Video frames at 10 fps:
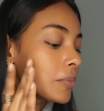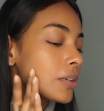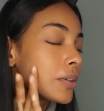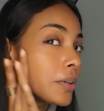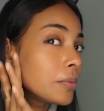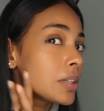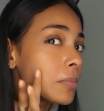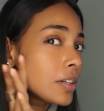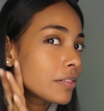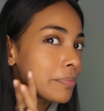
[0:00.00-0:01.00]
going to go in with a
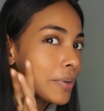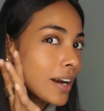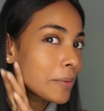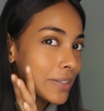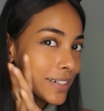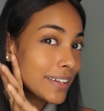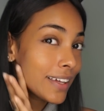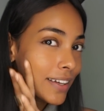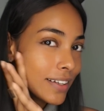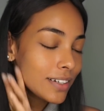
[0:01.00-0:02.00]
bit of primer
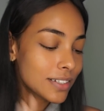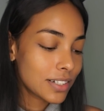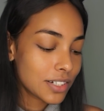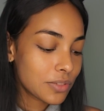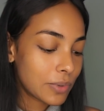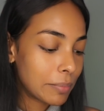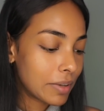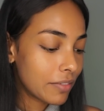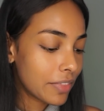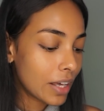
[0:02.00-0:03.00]
again because I just wiped
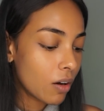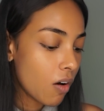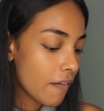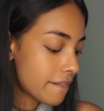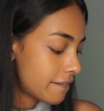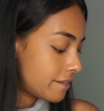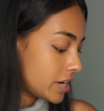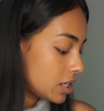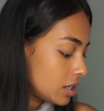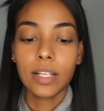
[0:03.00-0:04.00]
everything off.
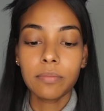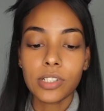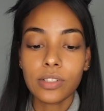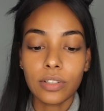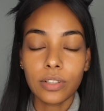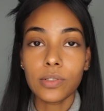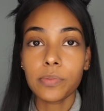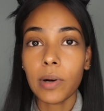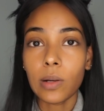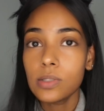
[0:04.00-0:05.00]
I'm just going to use
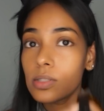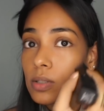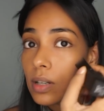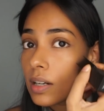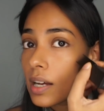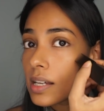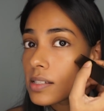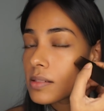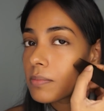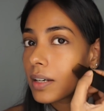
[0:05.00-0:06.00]
brown sugar
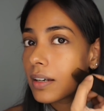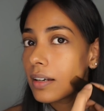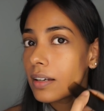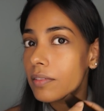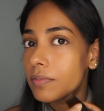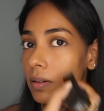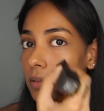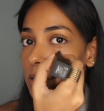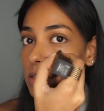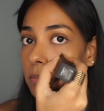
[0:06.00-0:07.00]
as my
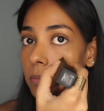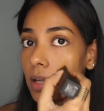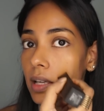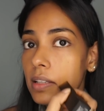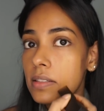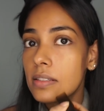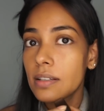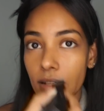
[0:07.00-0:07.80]
foundation base.